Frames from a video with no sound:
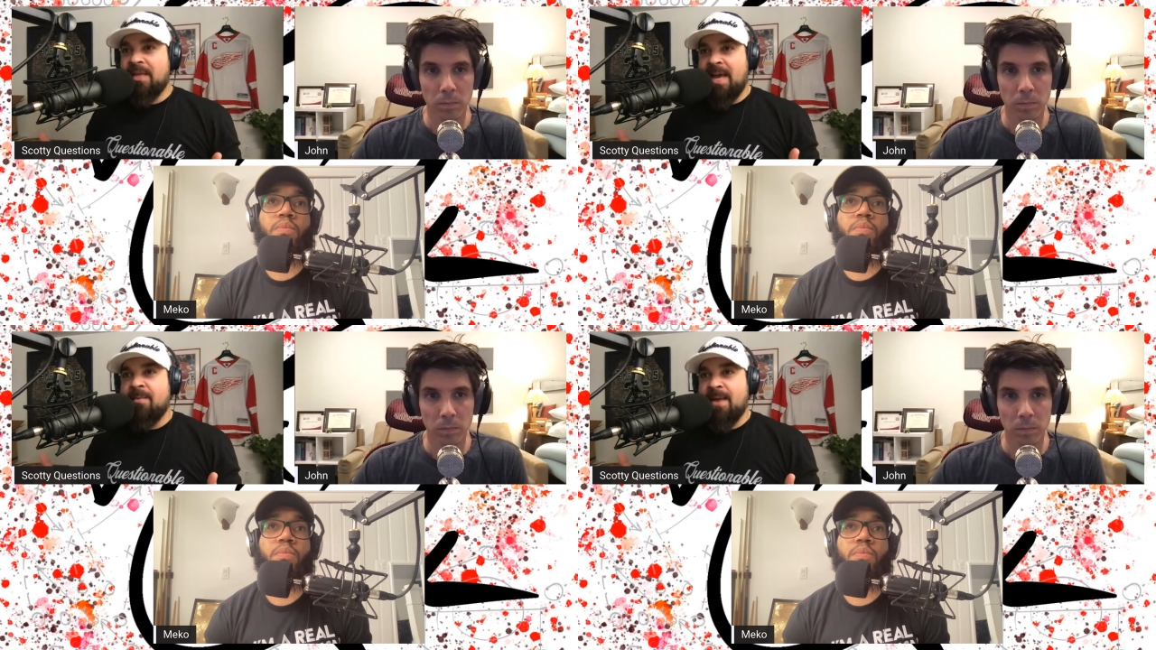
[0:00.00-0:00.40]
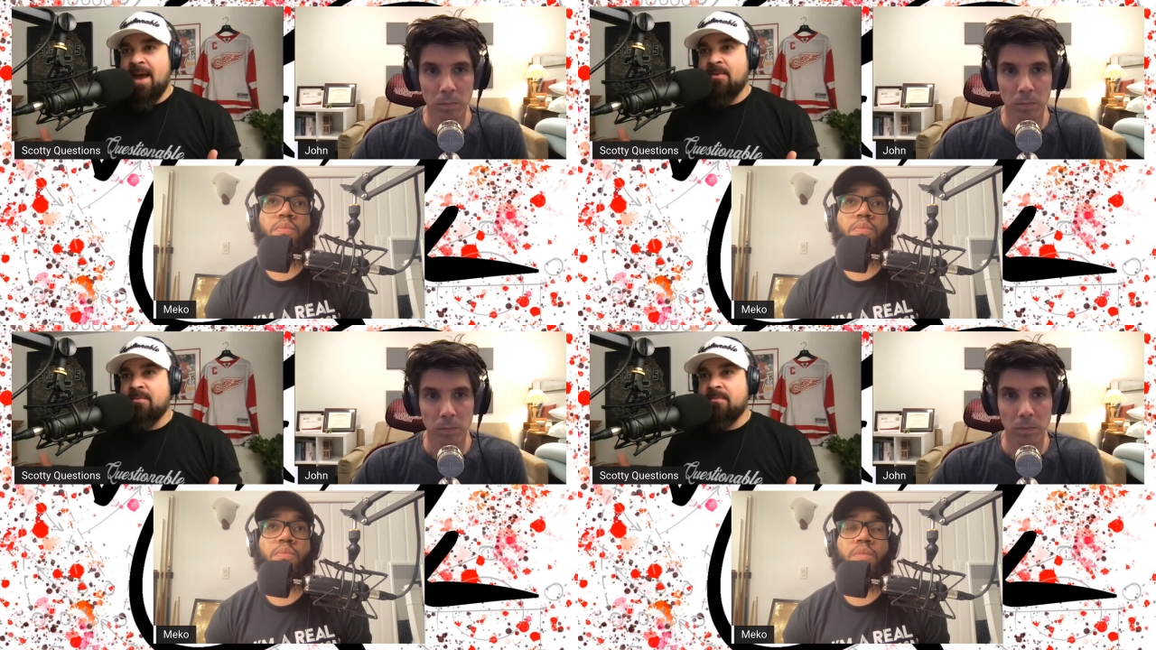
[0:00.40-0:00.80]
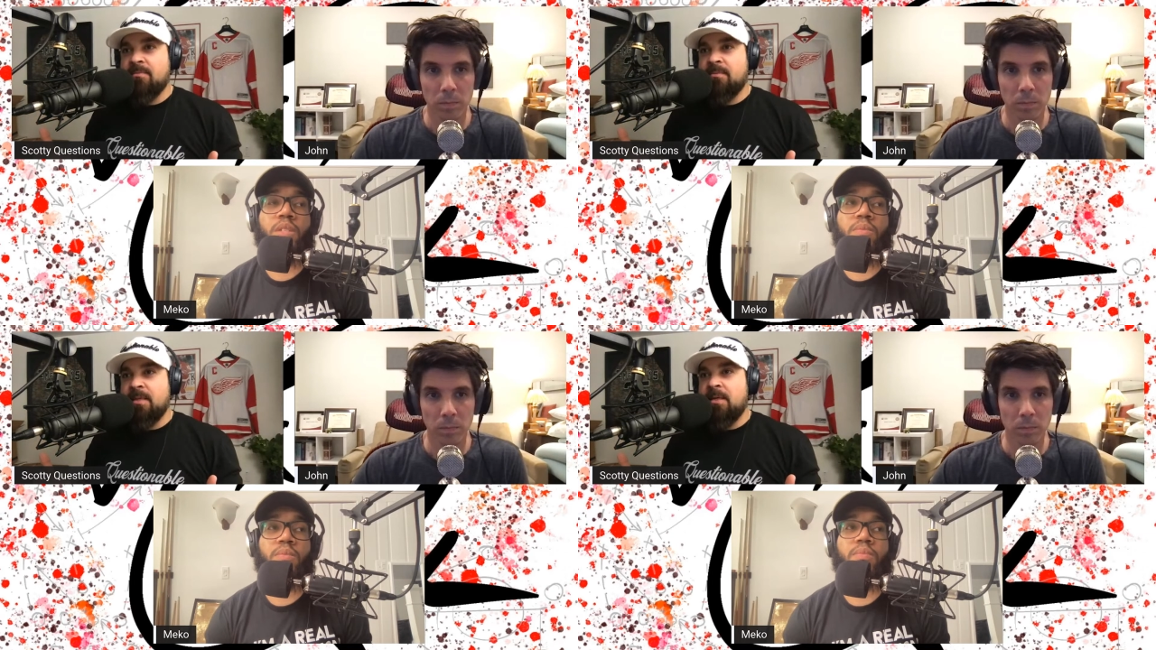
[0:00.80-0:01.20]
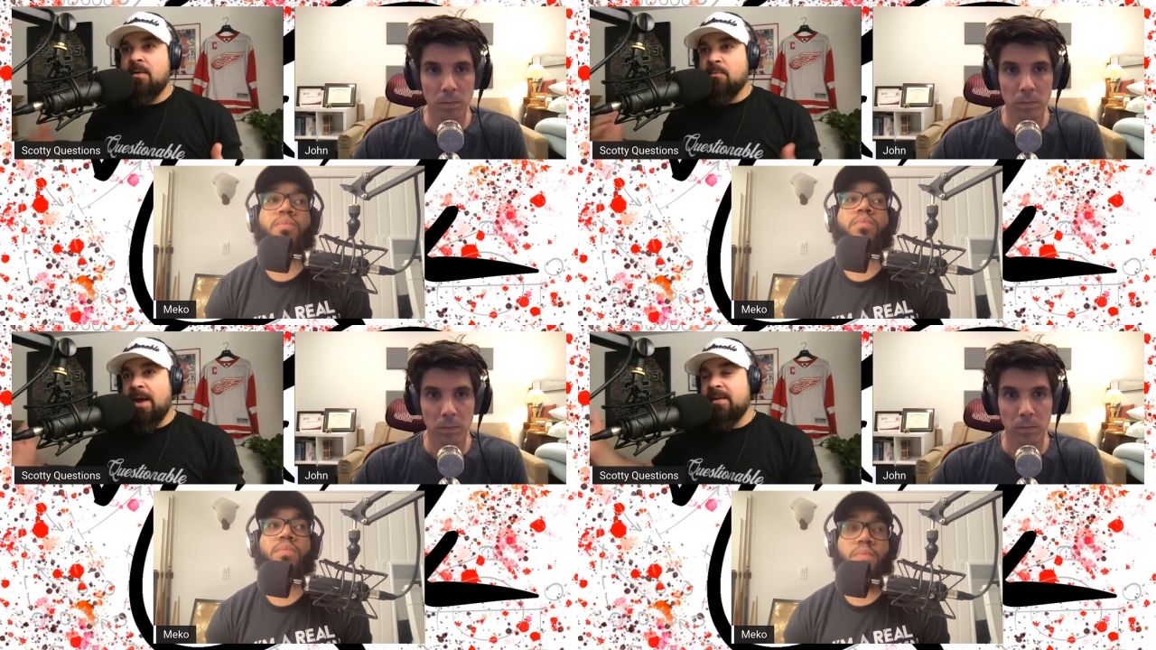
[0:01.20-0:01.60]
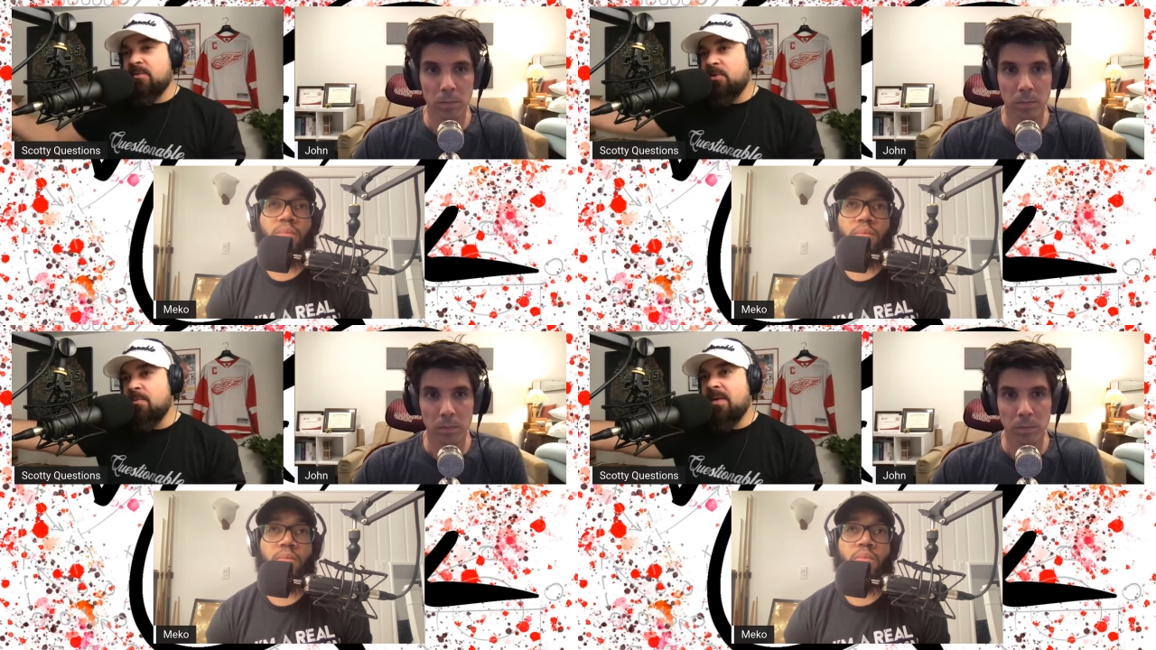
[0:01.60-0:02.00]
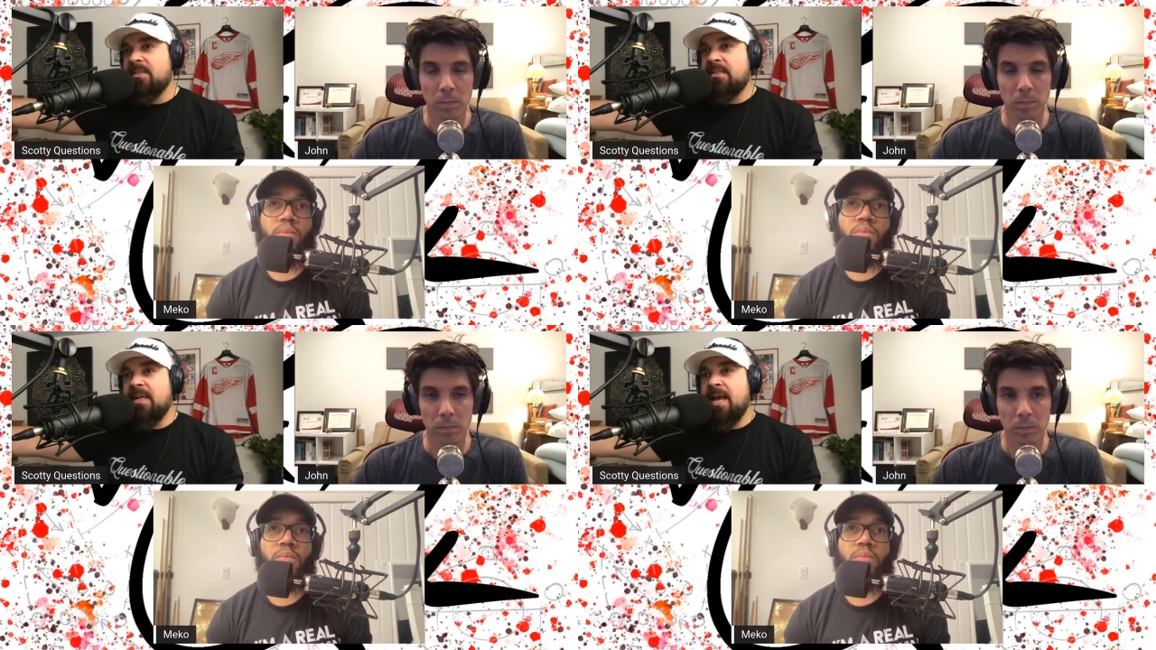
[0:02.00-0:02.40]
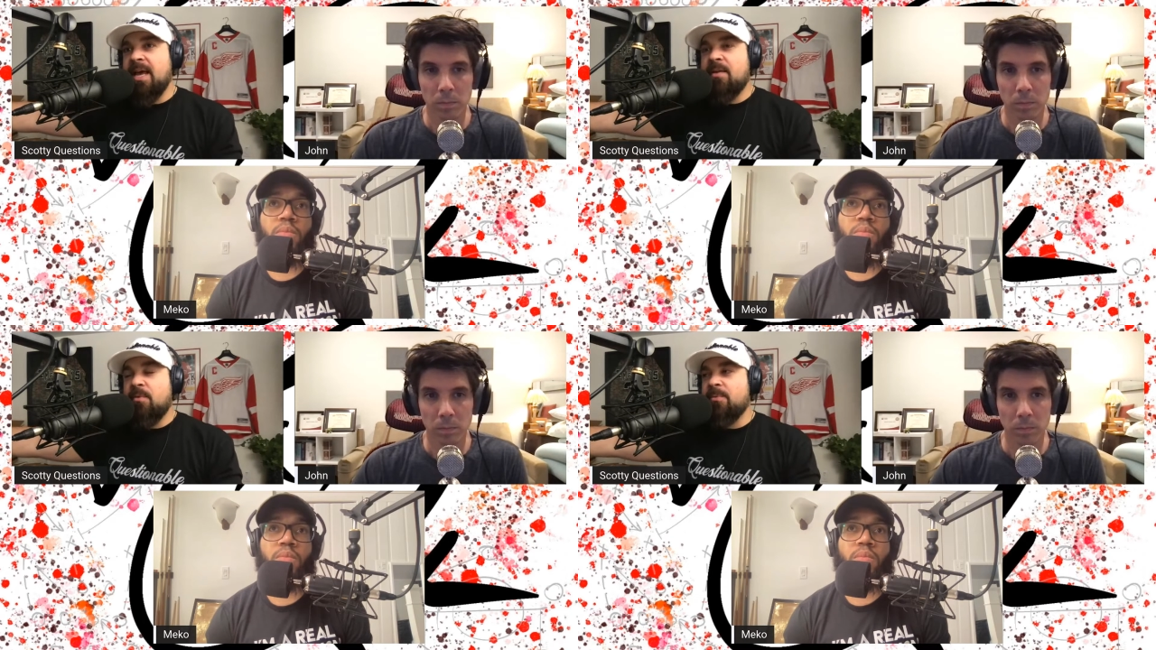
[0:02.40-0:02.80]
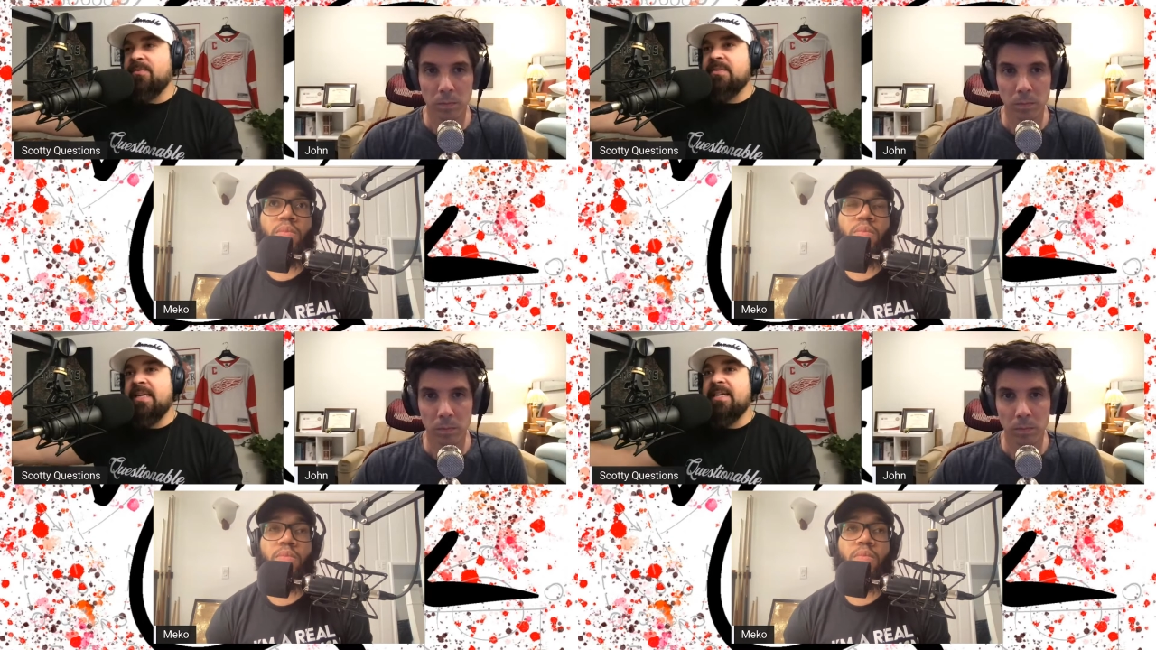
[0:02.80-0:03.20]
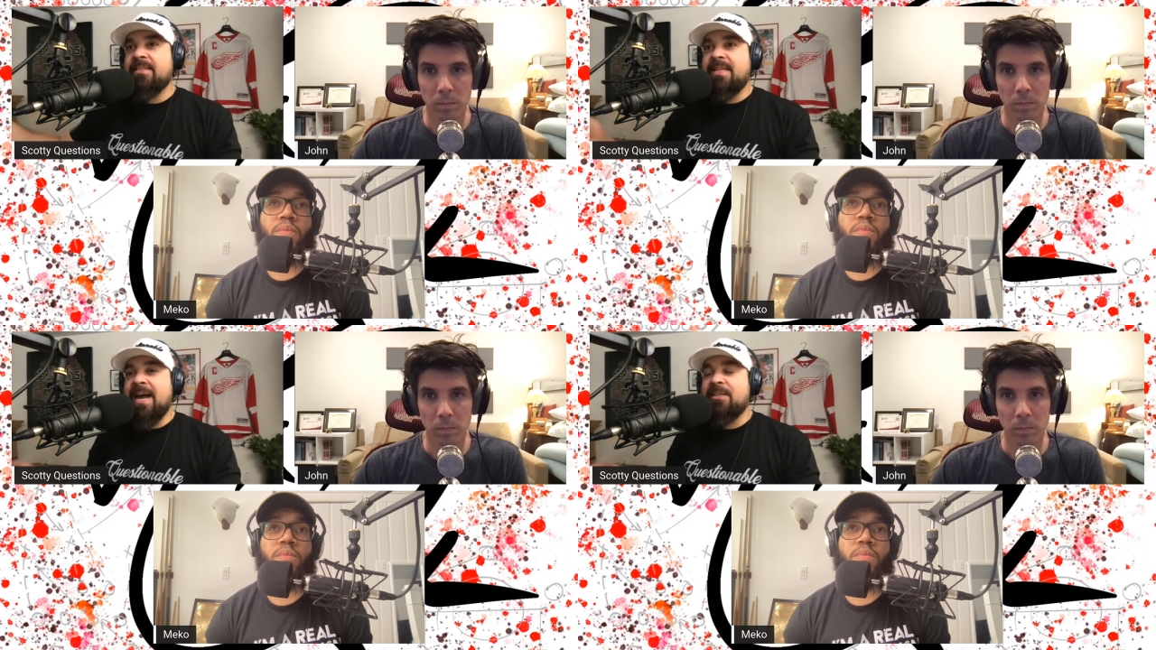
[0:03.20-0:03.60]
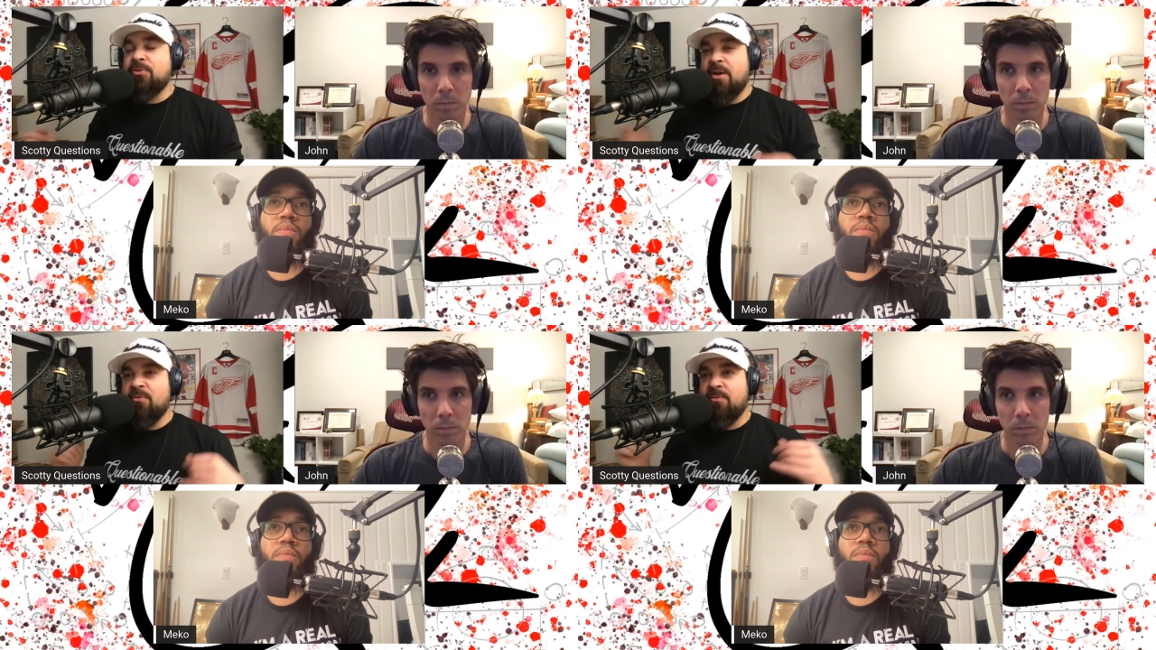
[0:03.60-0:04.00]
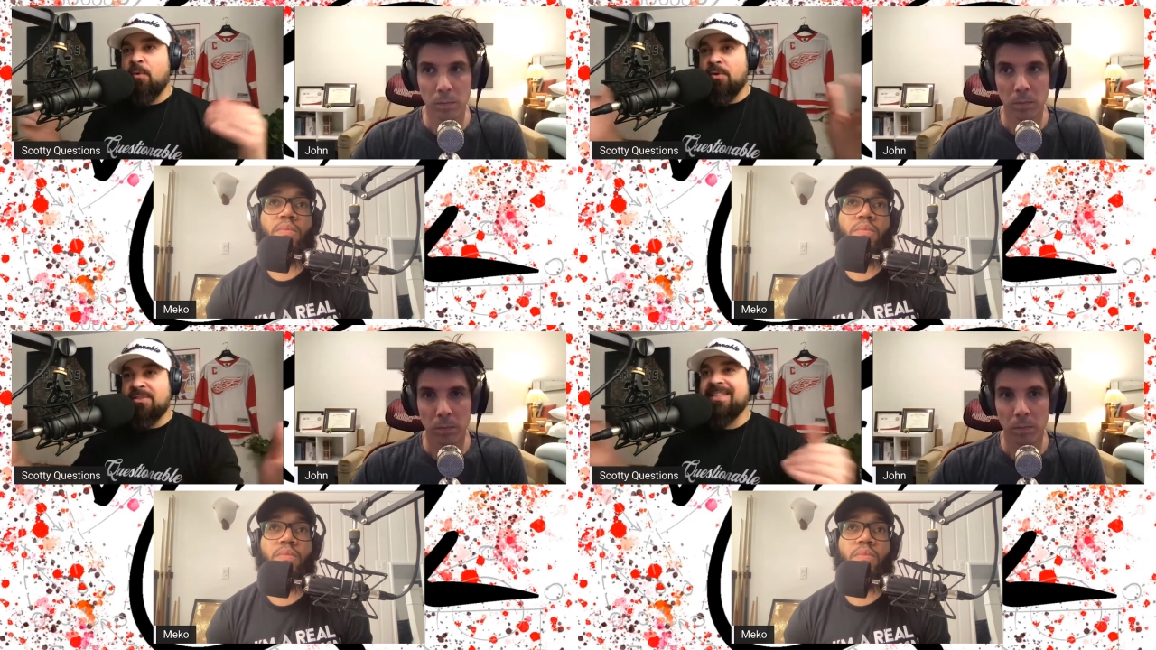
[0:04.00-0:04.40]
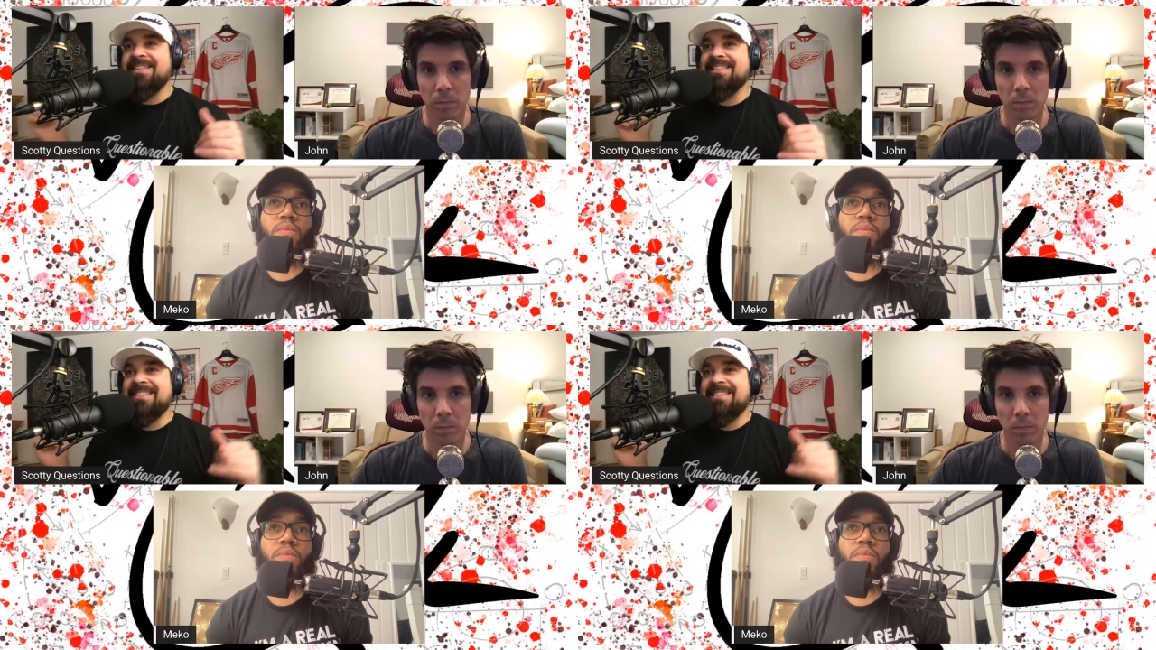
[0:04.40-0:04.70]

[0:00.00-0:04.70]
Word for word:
Speaker 1: game down. Right? Too much today and what we've seen is guys trying to force it and